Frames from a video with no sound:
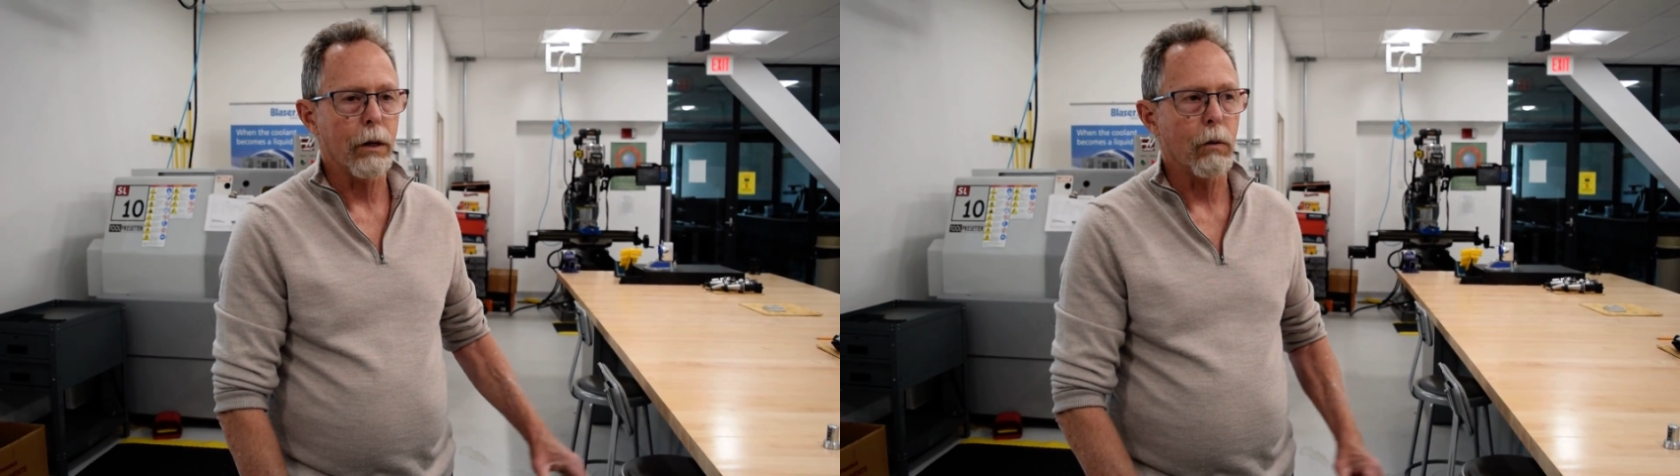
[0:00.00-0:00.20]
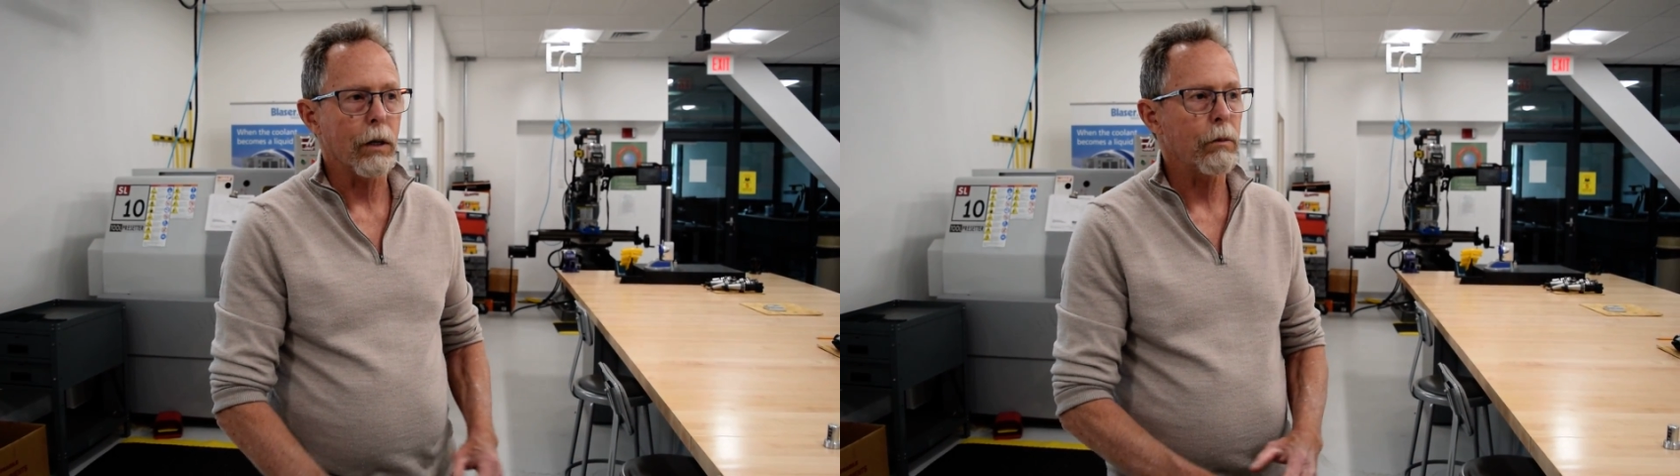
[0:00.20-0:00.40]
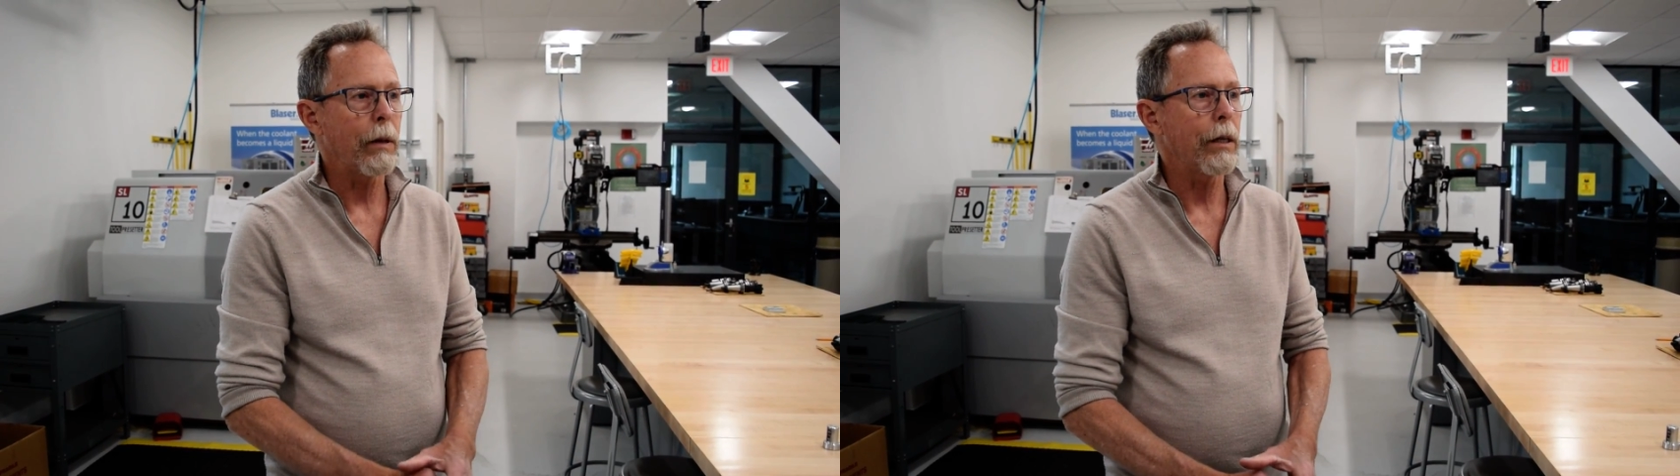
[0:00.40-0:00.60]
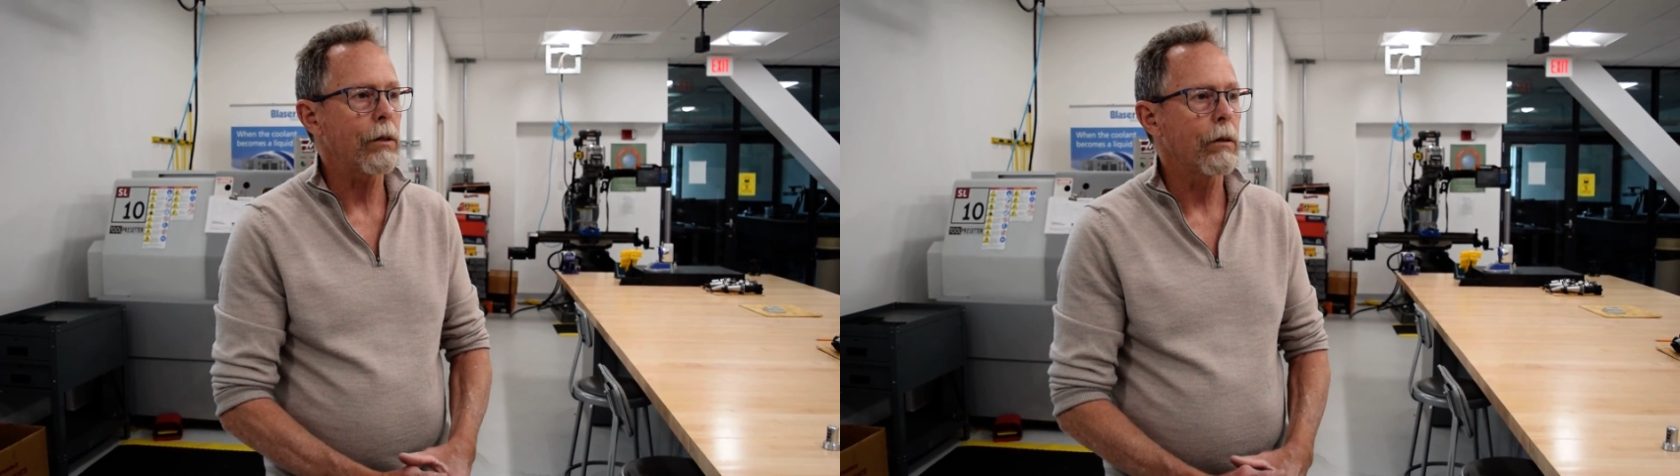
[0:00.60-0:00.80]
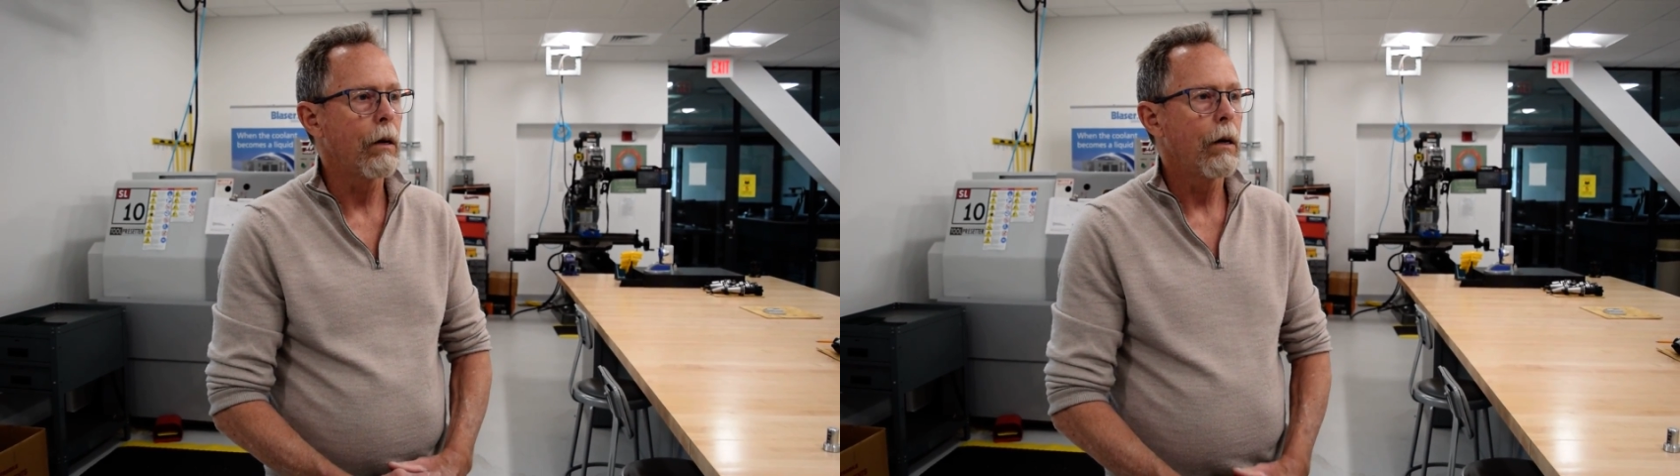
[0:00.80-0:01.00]

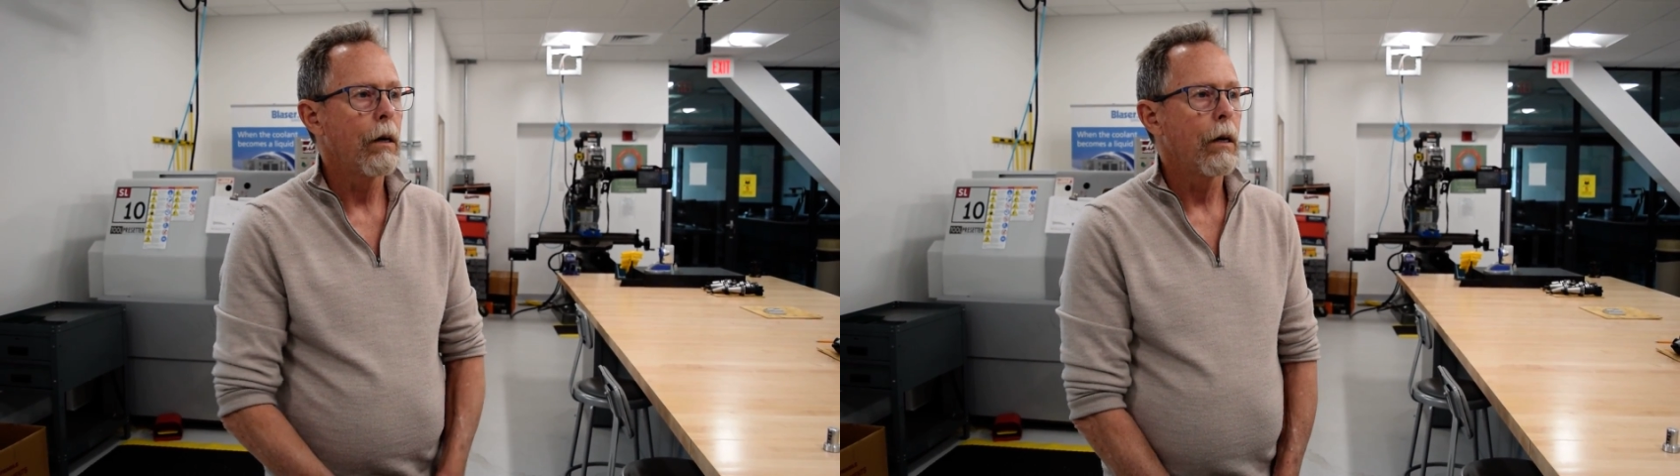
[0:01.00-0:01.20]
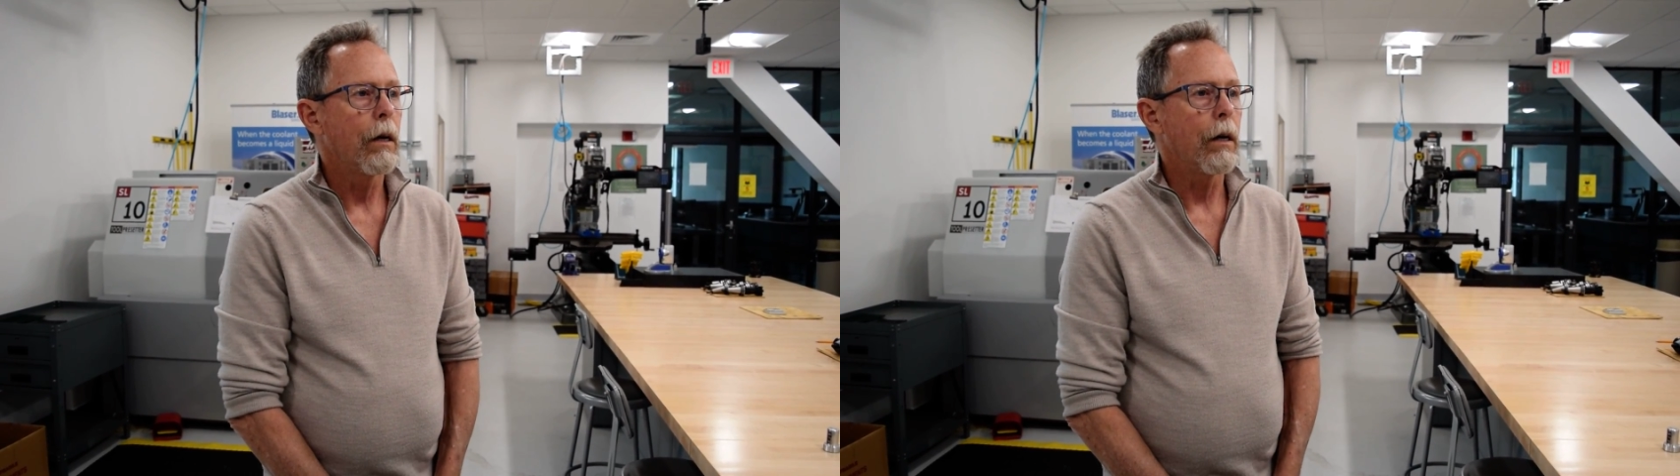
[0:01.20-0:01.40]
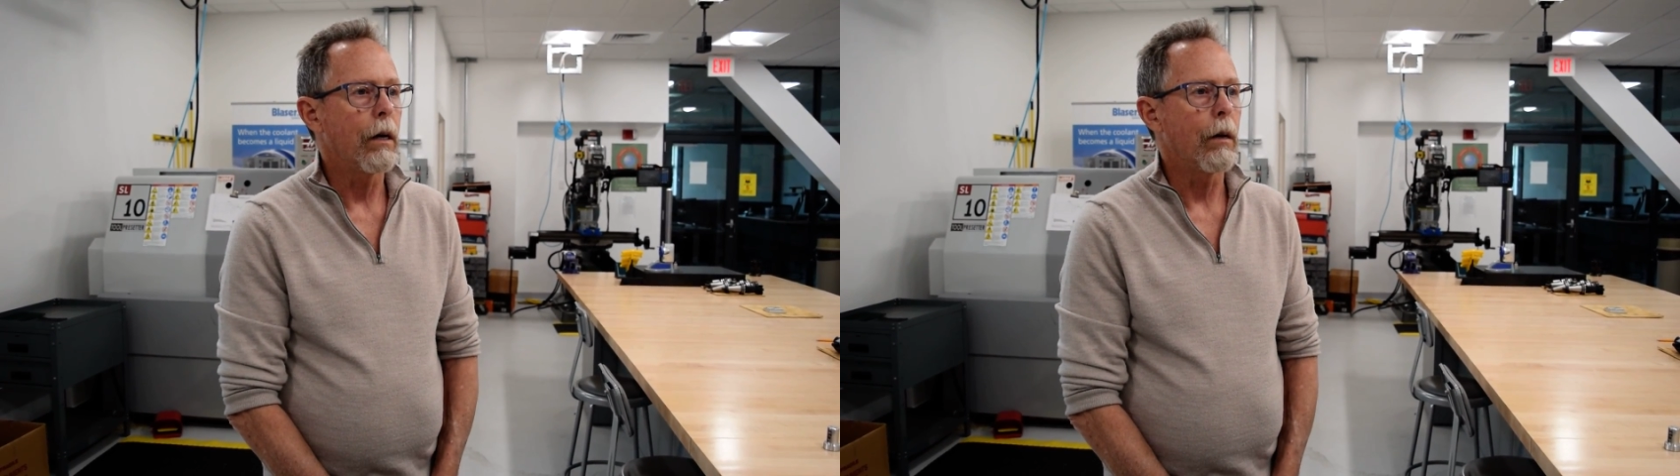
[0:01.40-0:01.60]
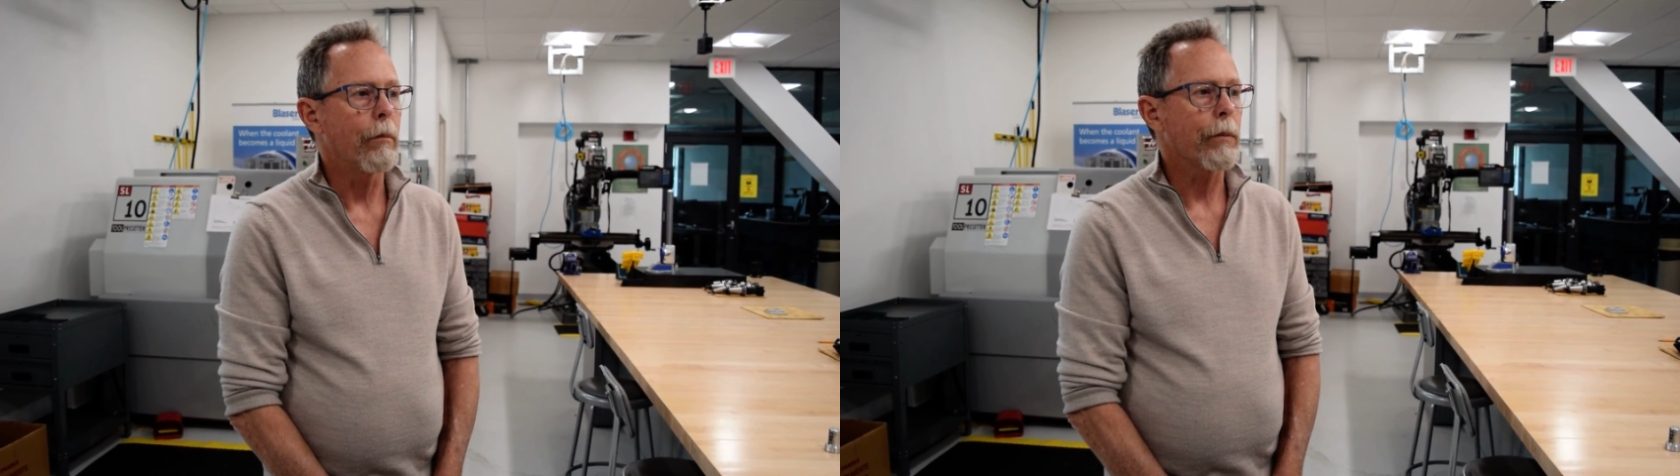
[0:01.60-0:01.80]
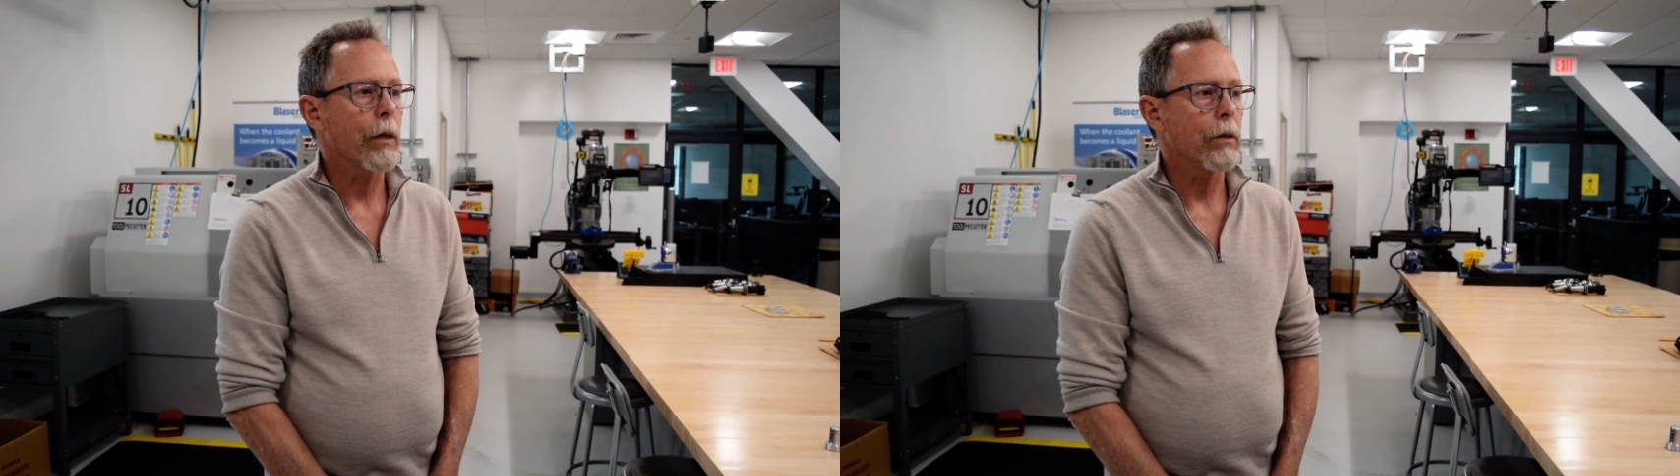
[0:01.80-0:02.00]
workspace,
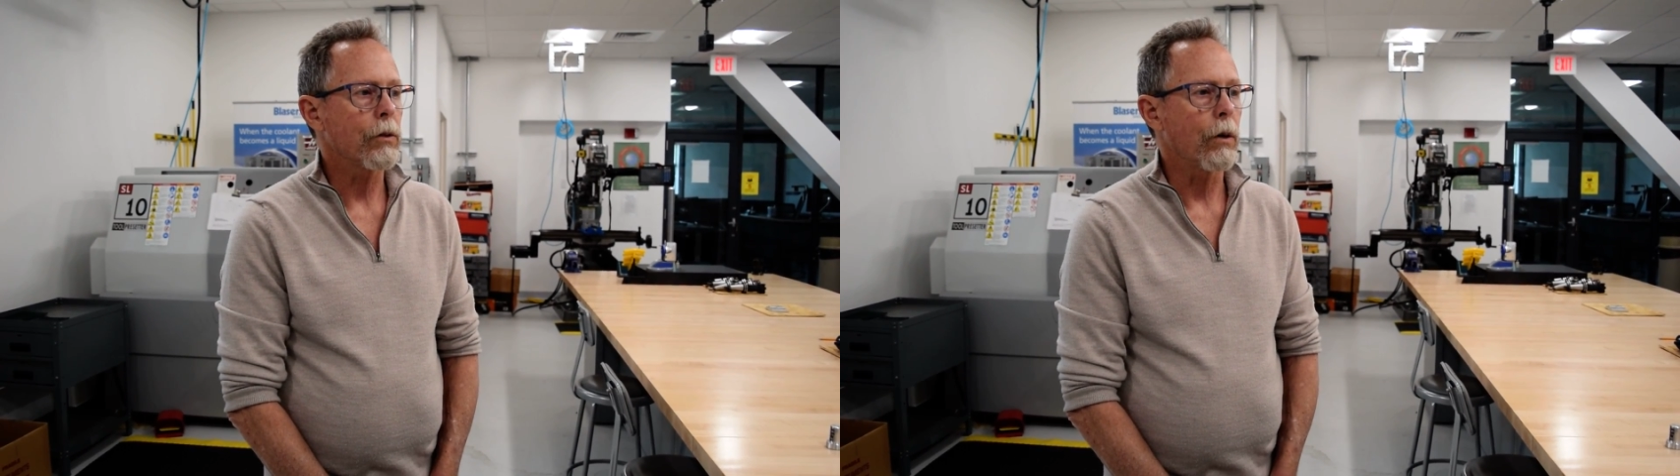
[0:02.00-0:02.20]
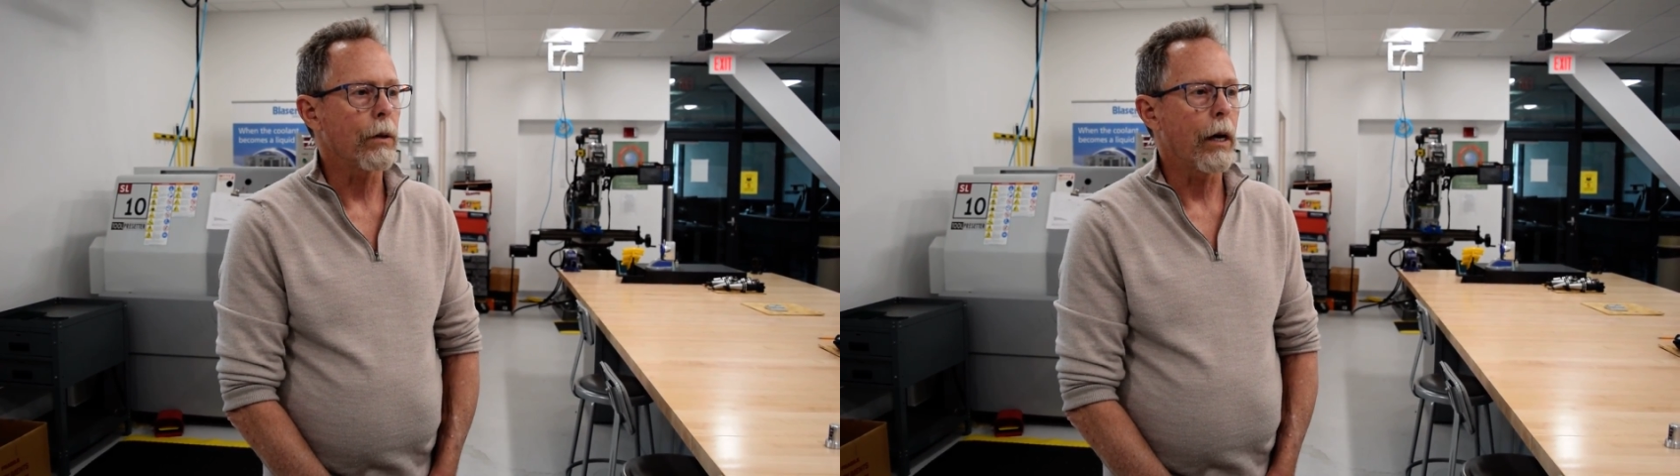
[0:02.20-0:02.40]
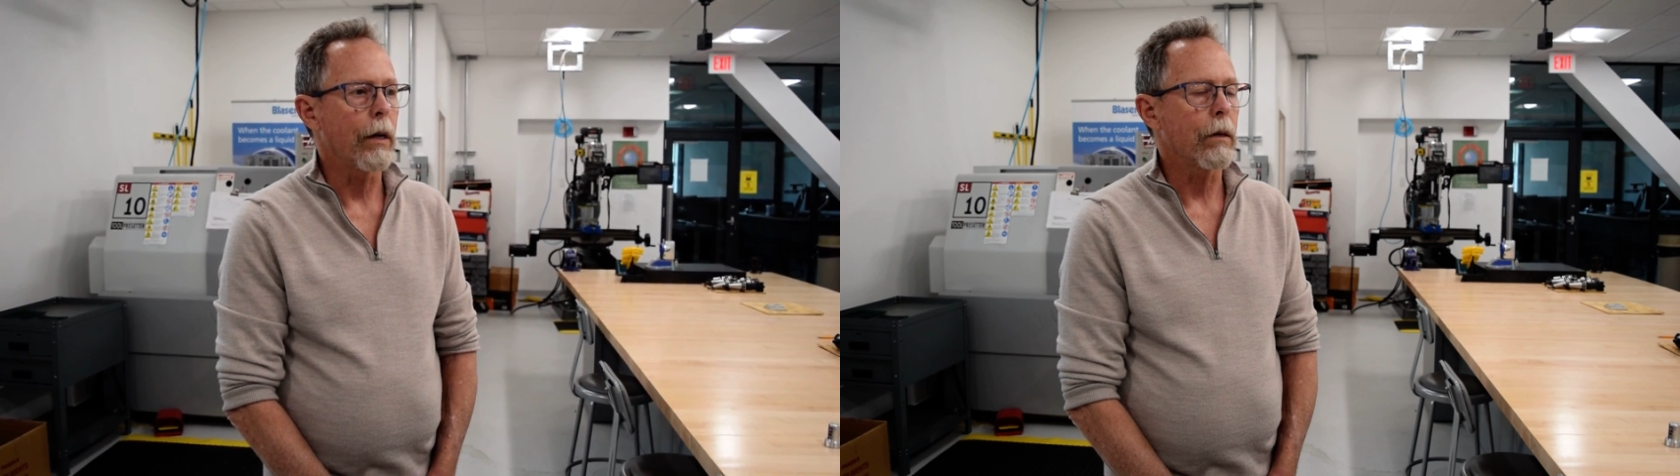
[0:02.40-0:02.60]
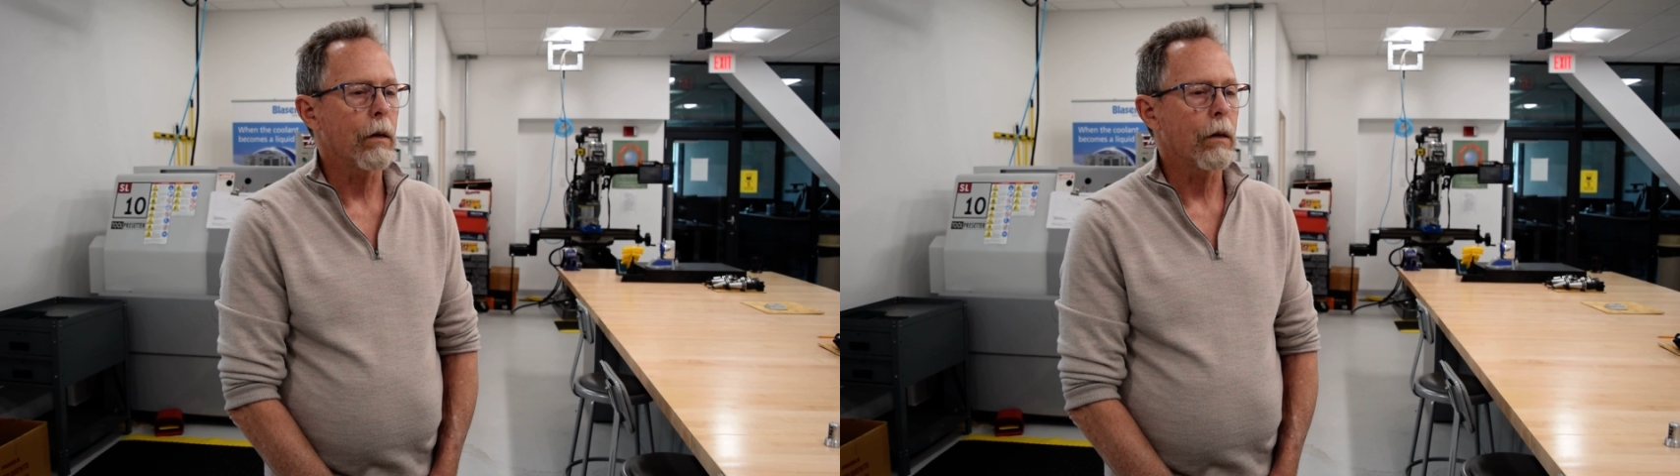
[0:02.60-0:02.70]
so that